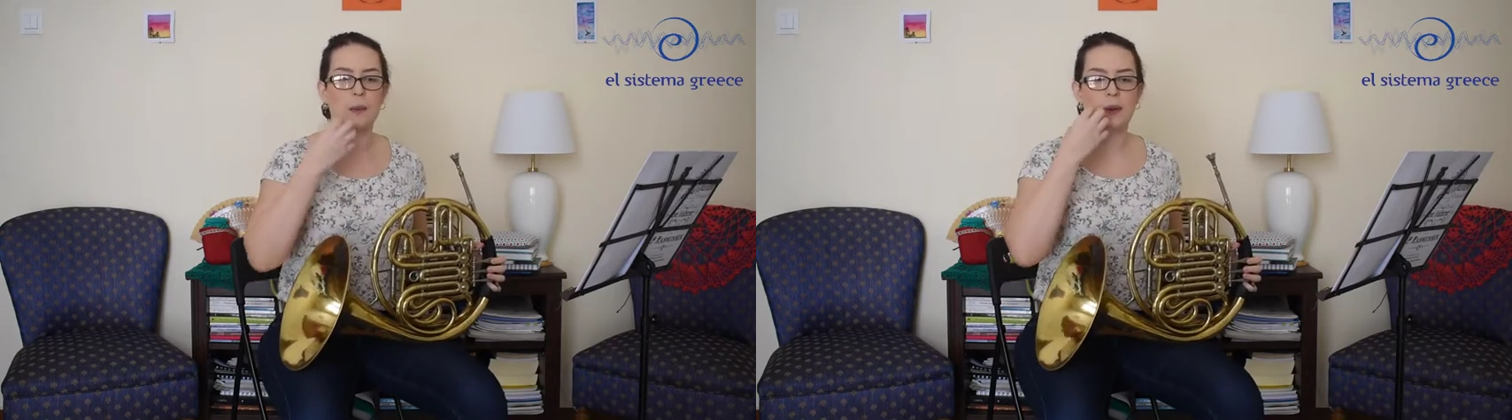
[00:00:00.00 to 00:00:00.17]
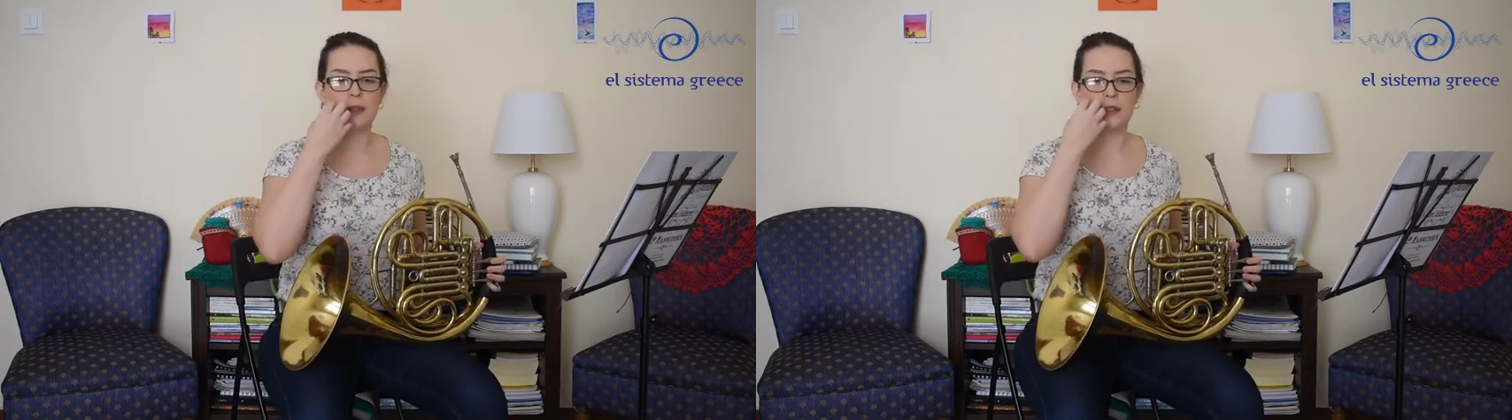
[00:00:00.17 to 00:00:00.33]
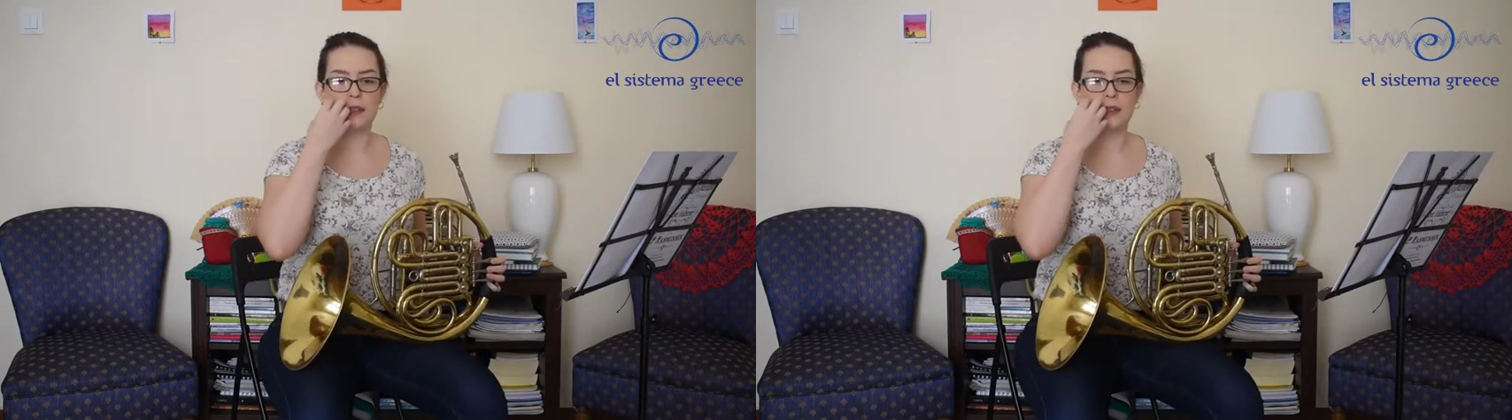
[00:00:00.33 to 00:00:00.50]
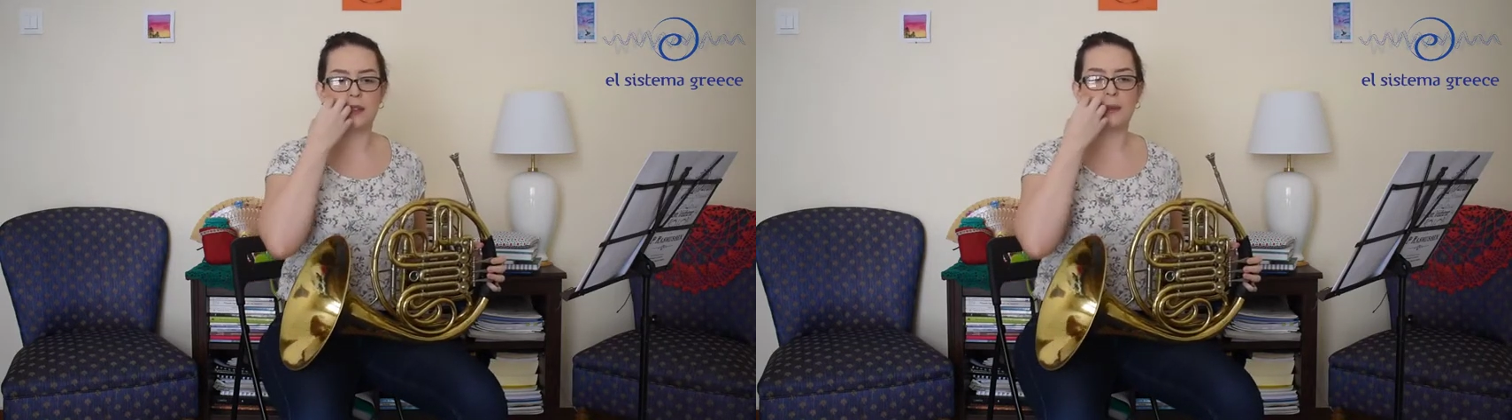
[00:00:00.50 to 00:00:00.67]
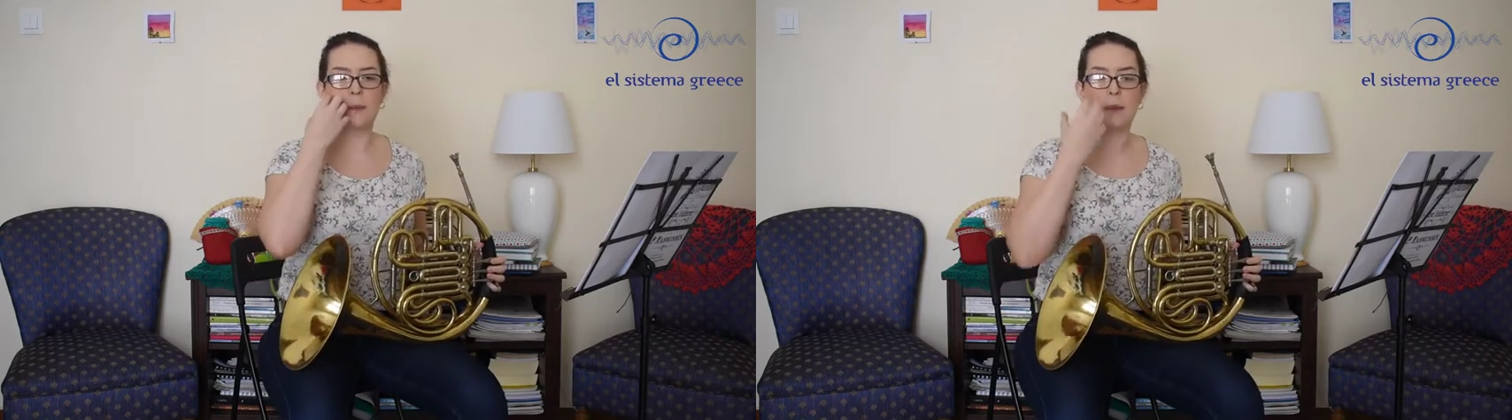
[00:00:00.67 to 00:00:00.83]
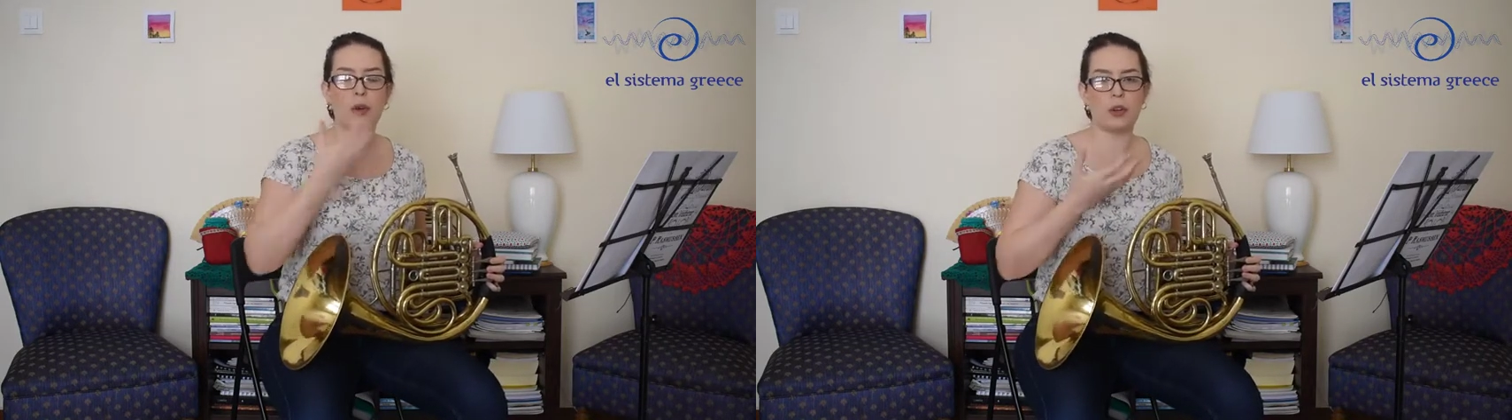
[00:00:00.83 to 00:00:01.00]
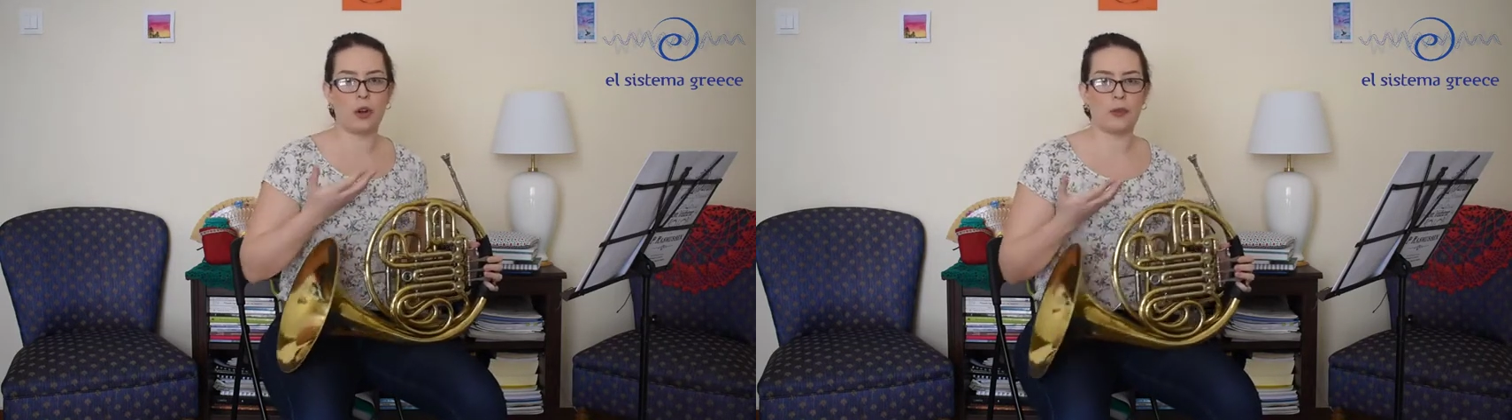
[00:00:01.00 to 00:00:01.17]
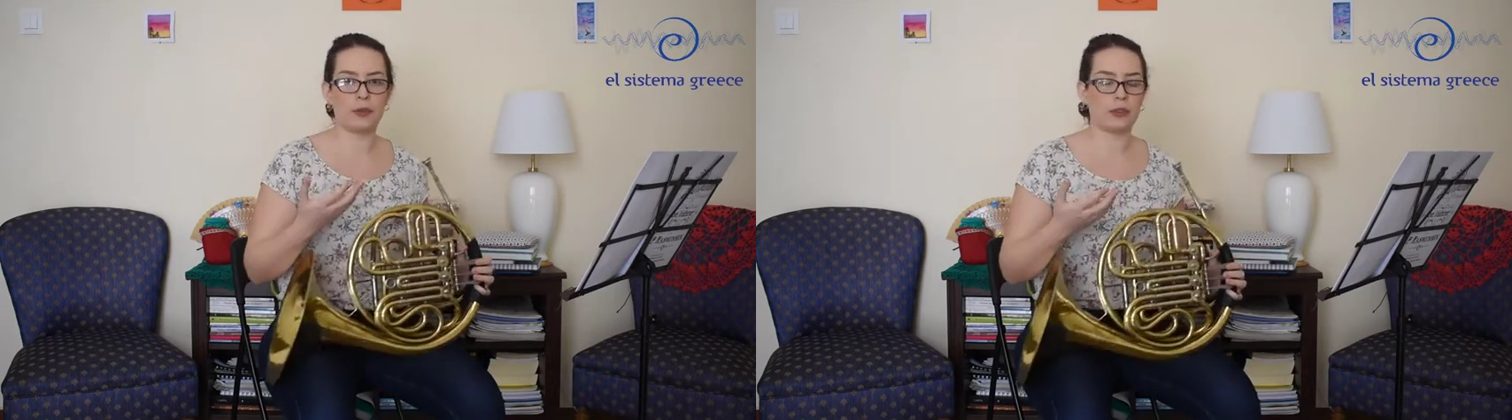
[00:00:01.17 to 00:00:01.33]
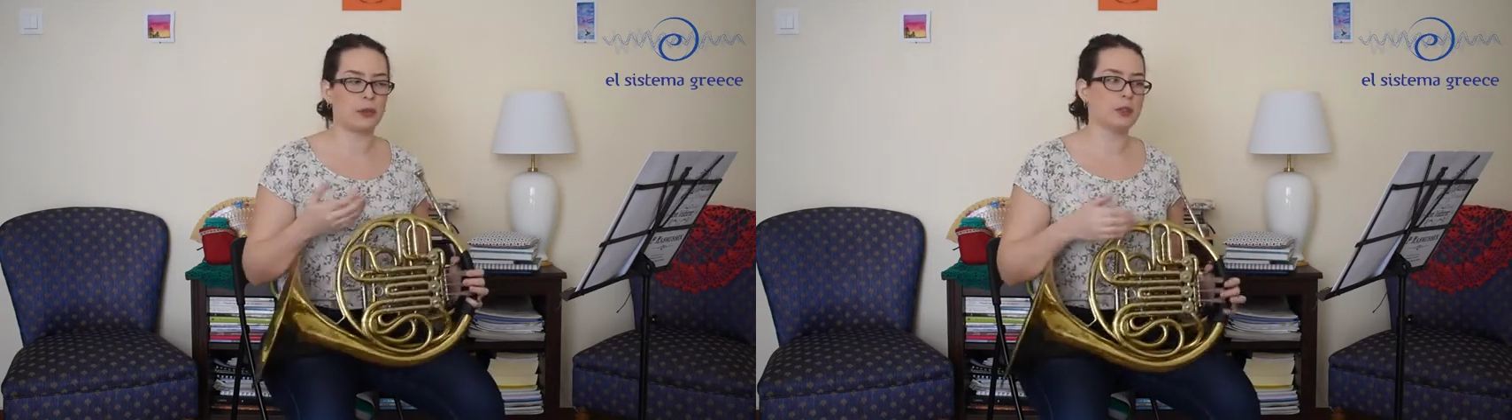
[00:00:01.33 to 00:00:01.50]
what is more
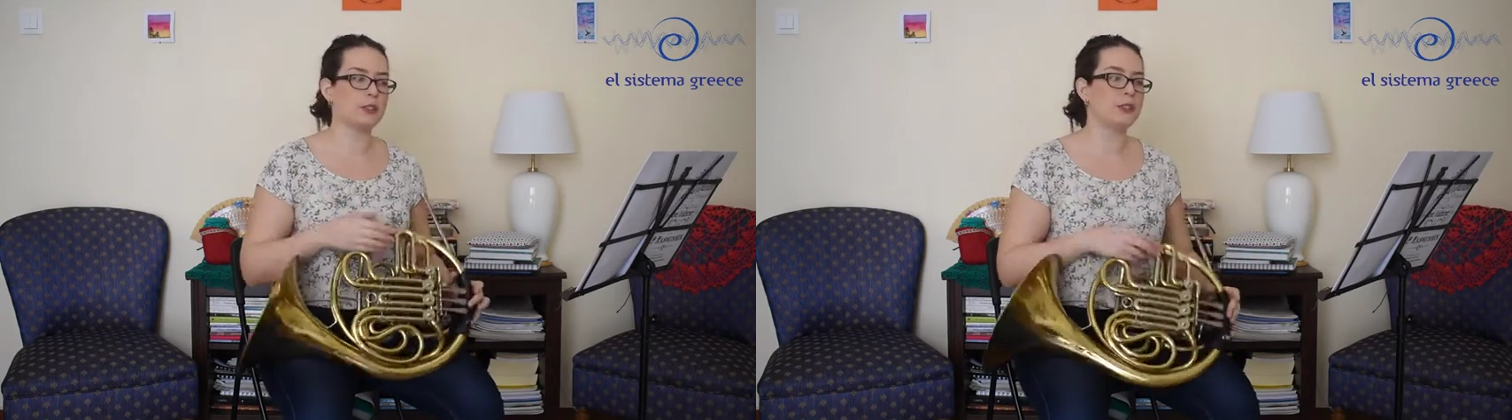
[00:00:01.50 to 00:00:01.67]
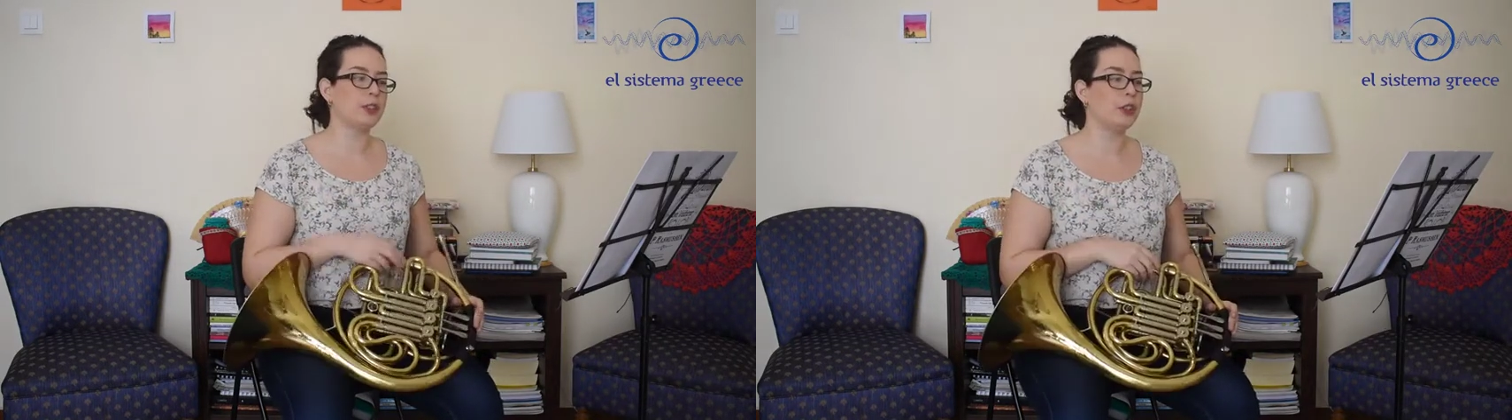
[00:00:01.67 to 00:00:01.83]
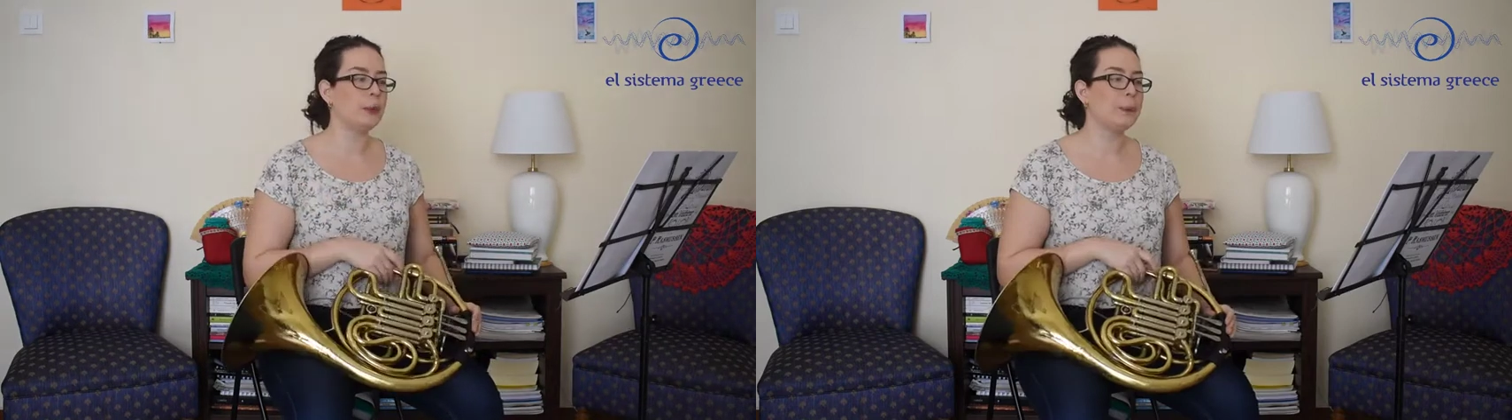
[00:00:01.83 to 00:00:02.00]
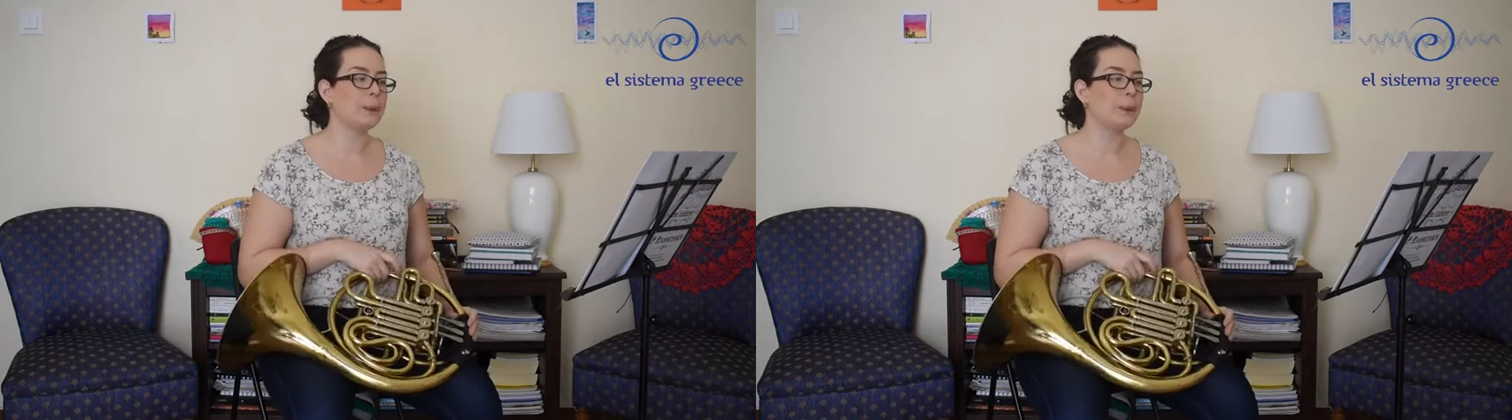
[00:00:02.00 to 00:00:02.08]
comfortable for you.